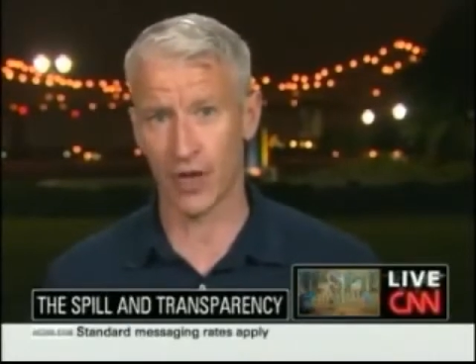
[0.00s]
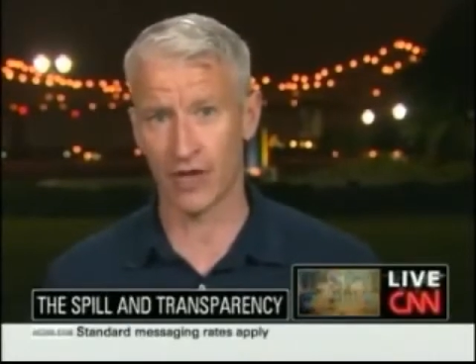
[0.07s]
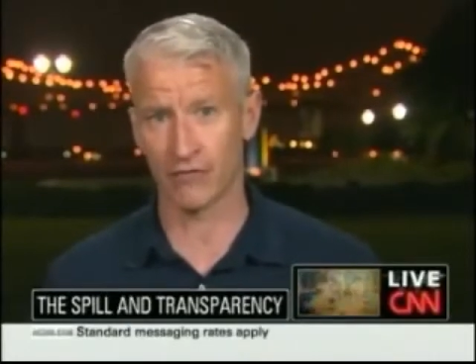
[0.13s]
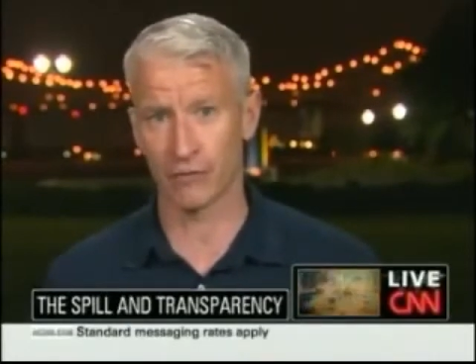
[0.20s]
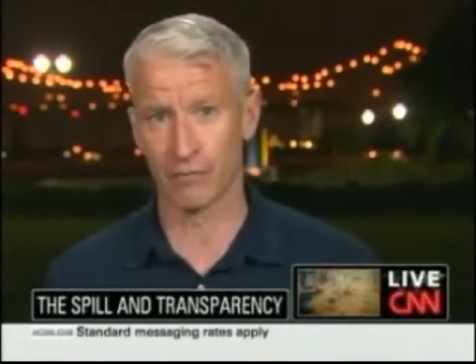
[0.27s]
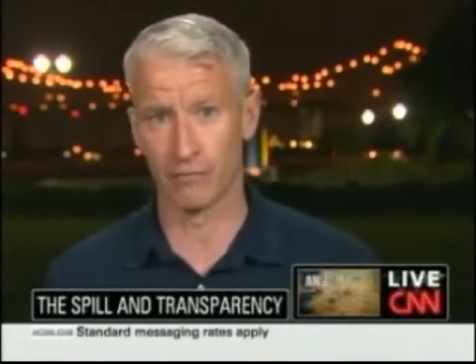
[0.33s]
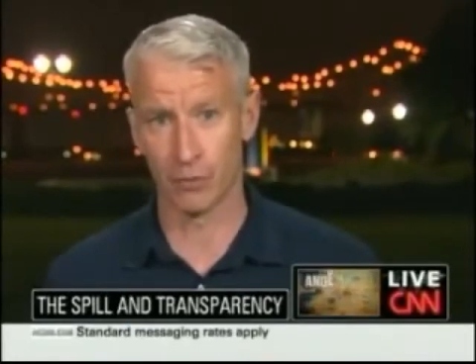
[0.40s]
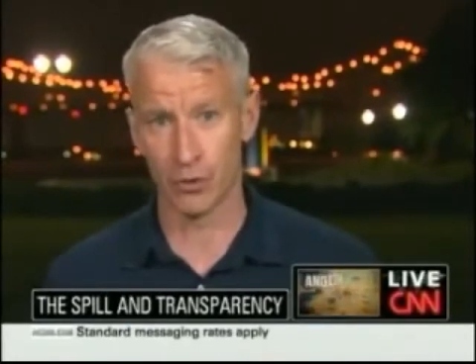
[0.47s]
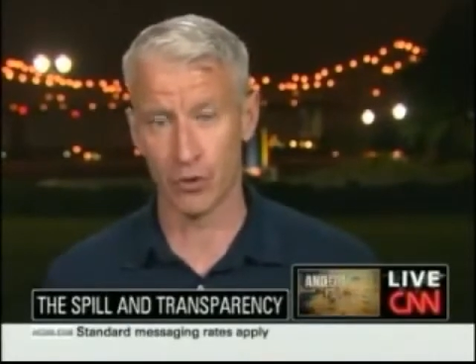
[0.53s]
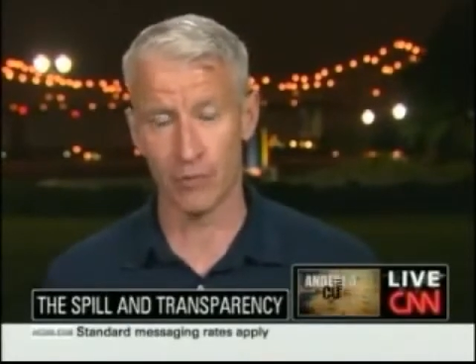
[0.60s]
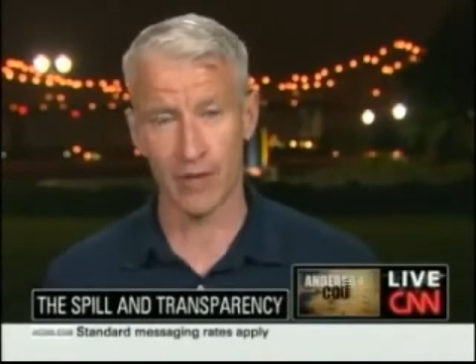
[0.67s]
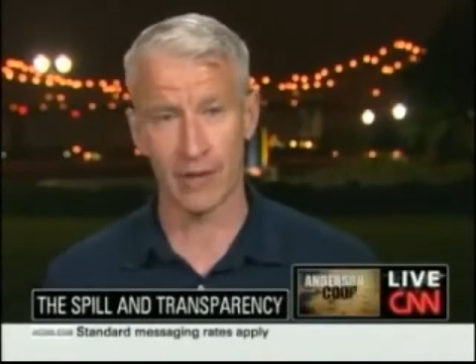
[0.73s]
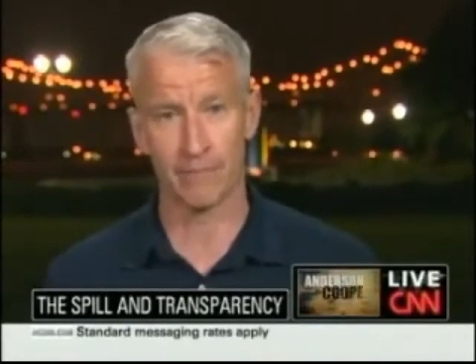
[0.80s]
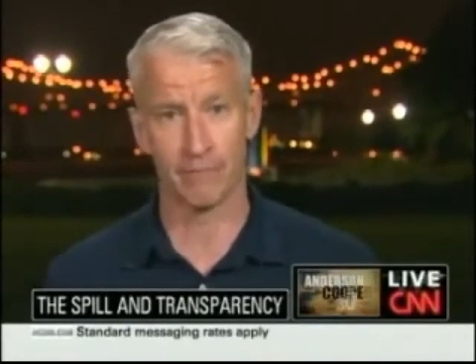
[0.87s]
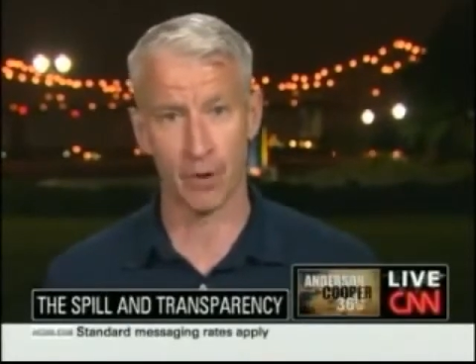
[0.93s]
away from
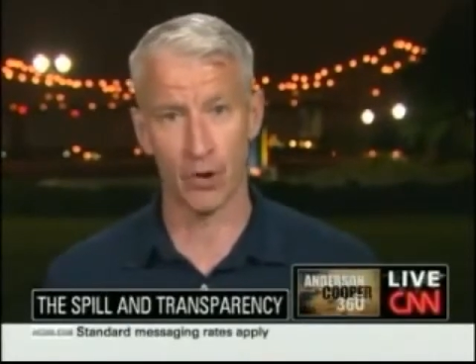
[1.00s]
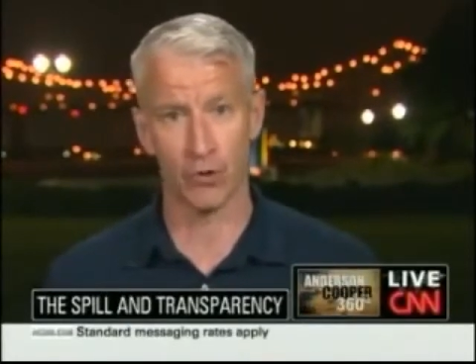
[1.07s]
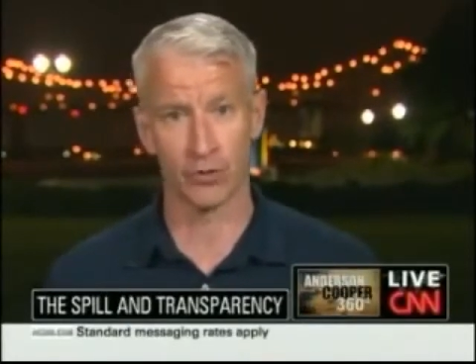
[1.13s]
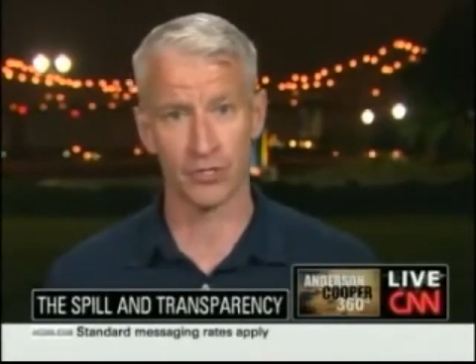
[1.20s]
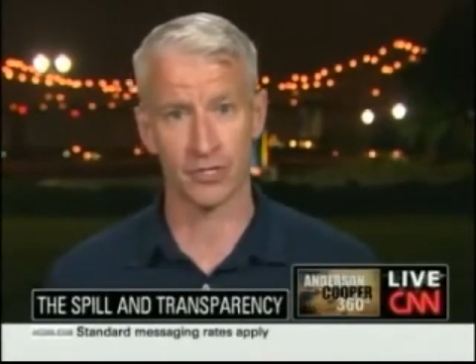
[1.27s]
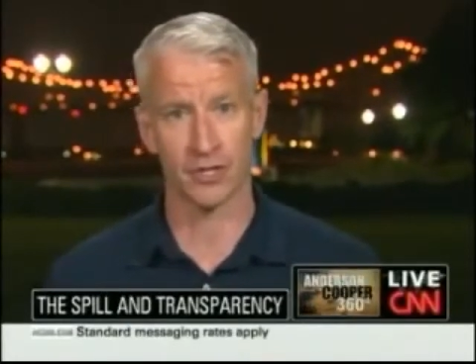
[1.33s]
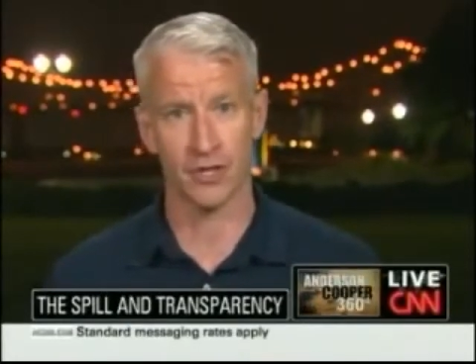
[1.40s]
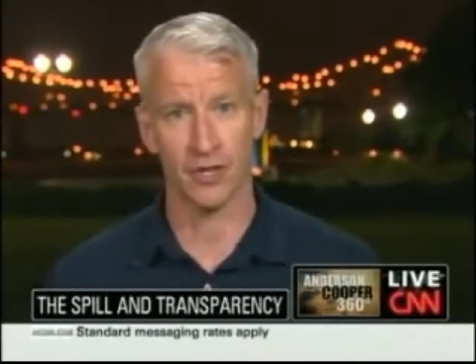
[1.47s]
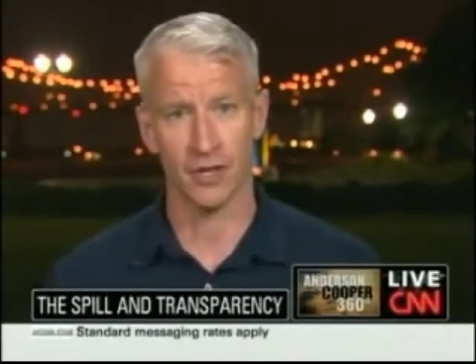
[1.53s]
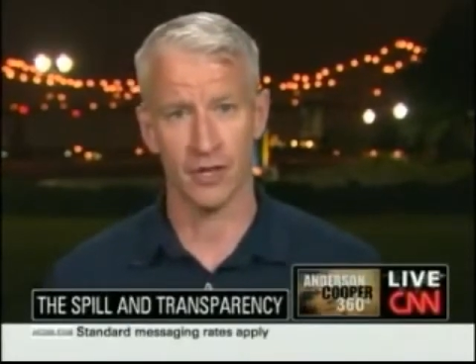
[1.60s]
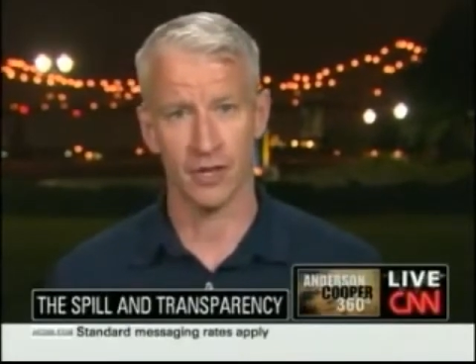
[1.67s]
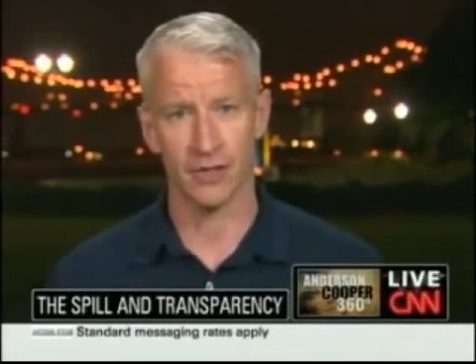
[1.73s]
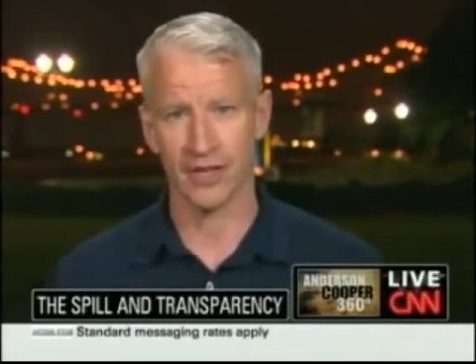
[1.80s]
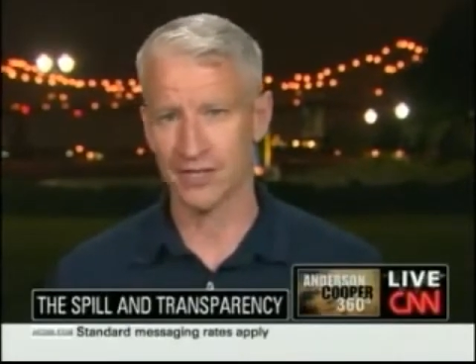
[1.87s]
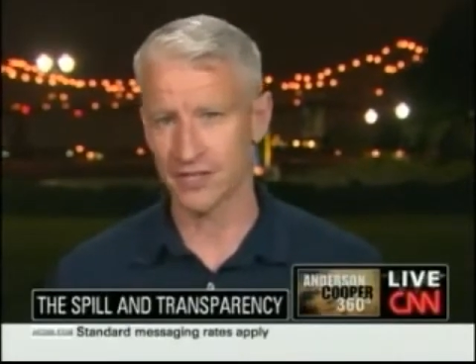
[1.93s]
boom and boats,
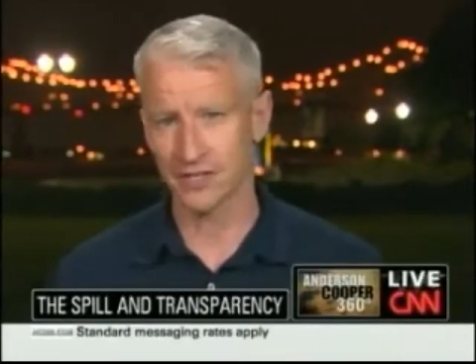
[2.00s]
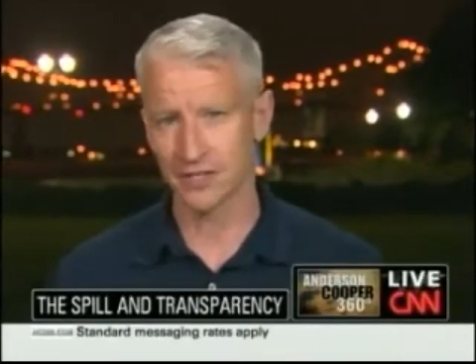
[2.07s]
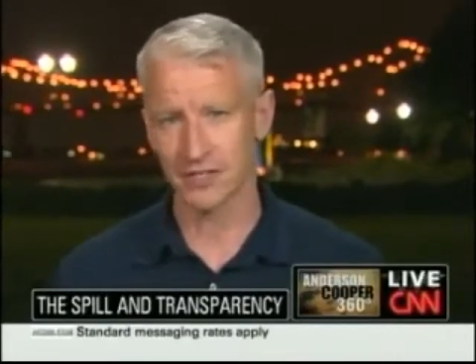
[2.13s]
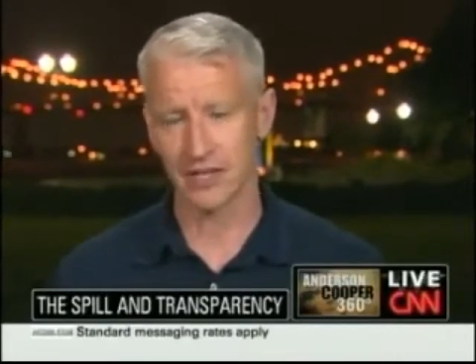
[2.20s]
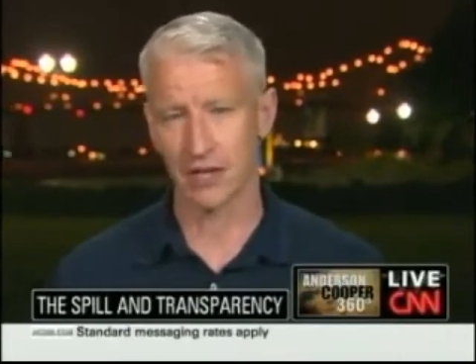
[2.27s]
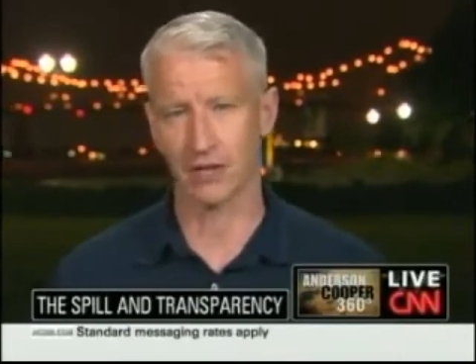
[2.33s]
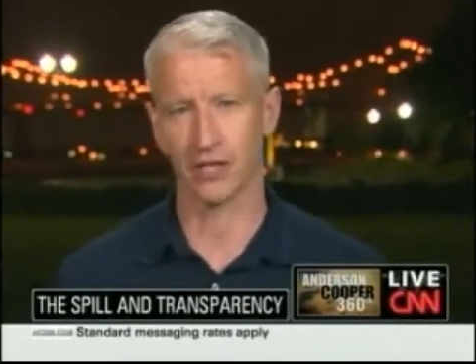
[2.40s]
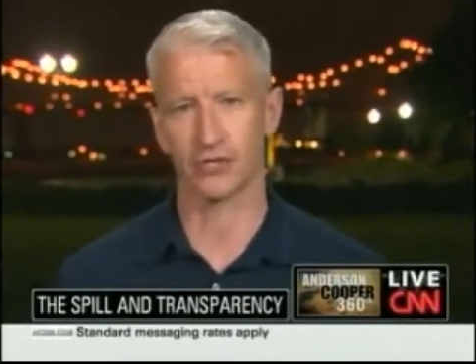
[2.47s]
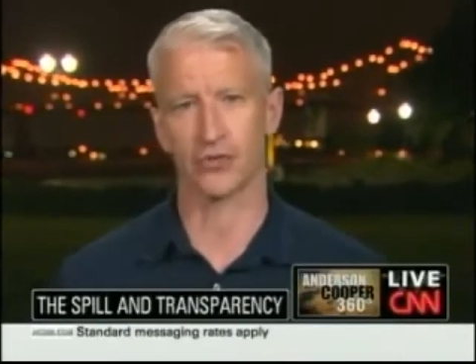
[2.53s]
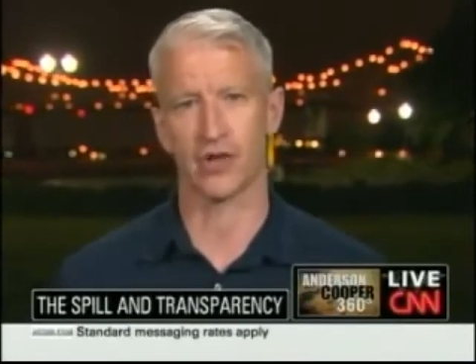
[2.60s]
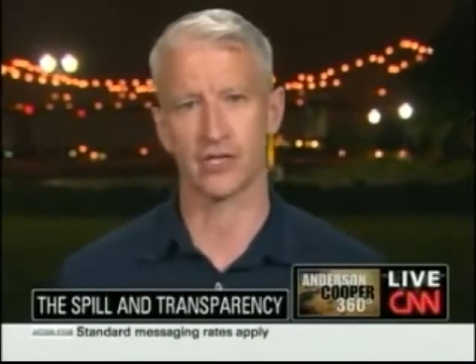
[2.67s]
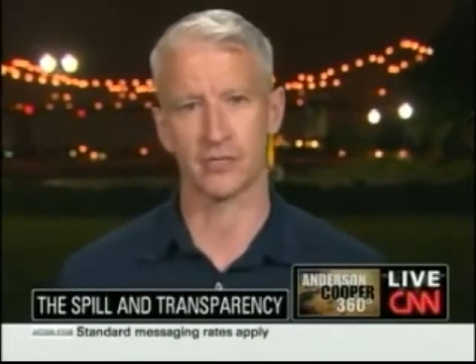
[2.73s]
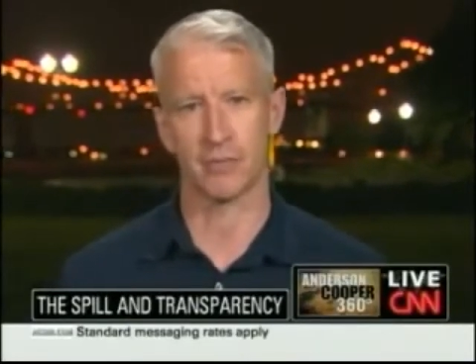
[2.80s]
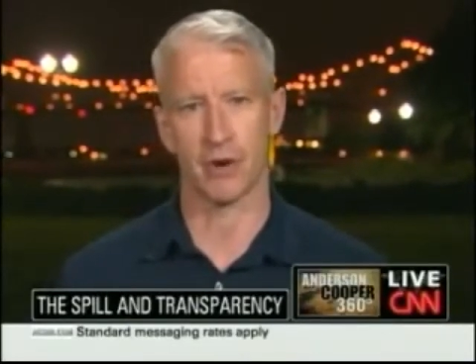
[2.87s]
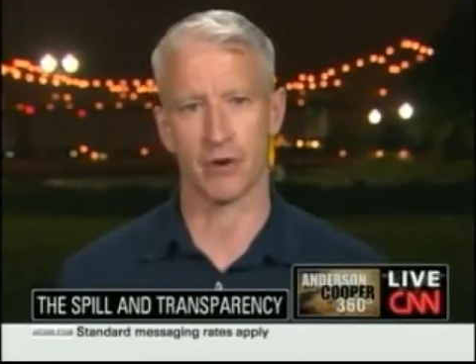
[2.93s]
that doesn't sound like
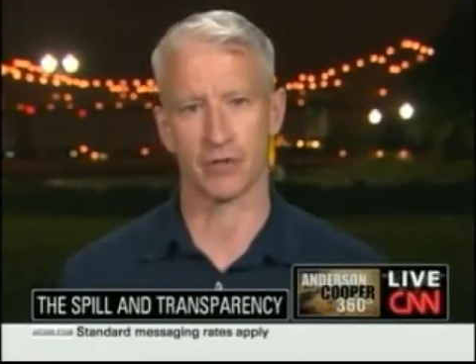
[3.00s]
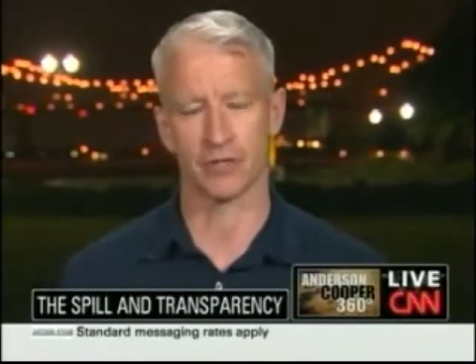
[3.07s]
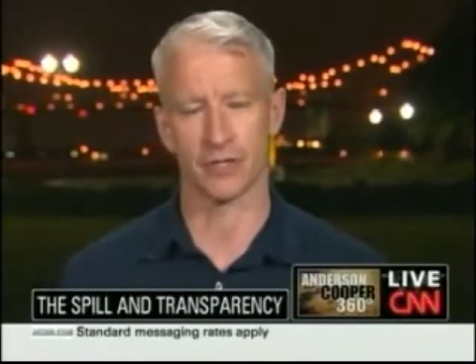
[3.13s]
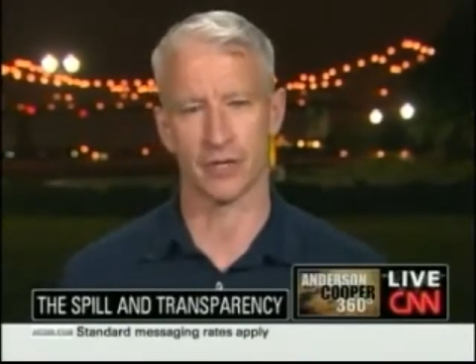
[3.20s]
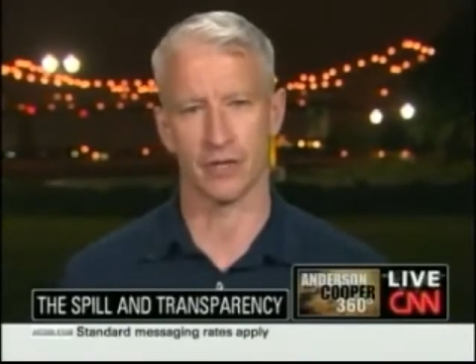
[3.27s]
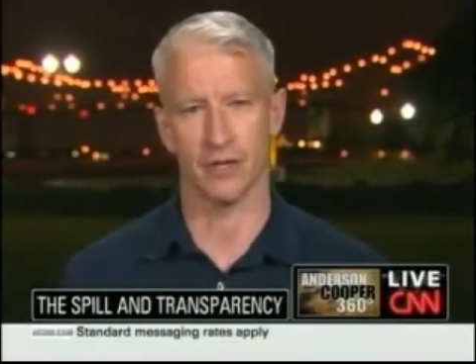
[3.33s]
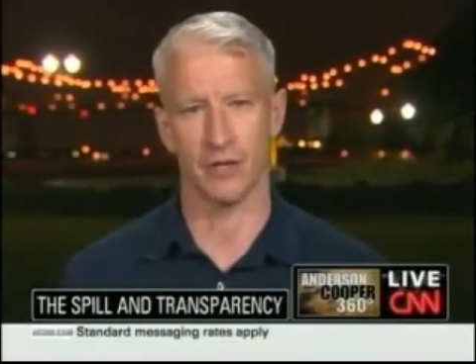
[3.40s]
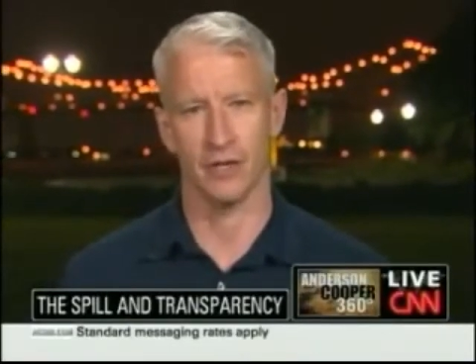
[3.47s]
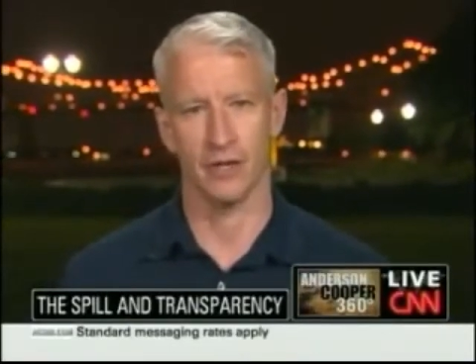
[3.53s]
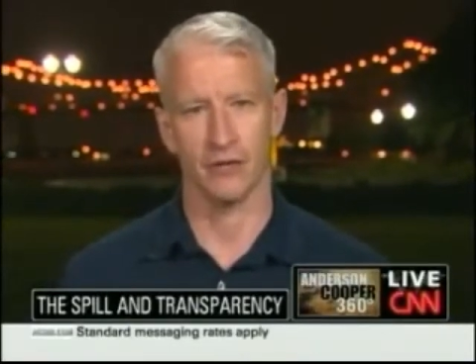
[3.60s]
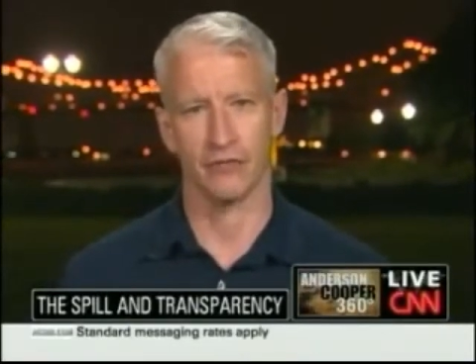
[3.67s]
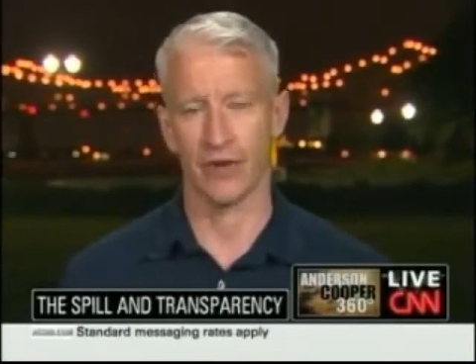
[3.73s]
transparency.